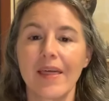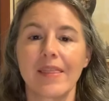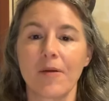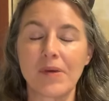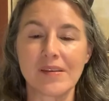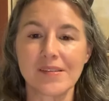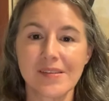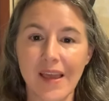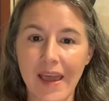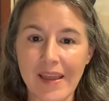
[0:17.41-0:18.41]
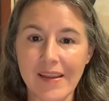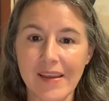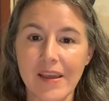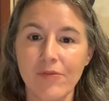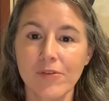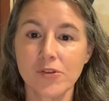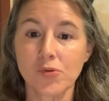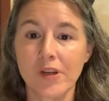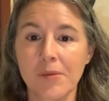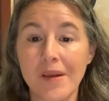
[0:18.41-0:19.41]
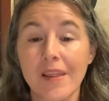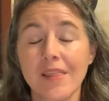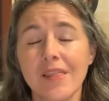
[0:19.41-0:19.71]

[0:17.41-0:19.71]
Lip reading: That being said, if you're joining me,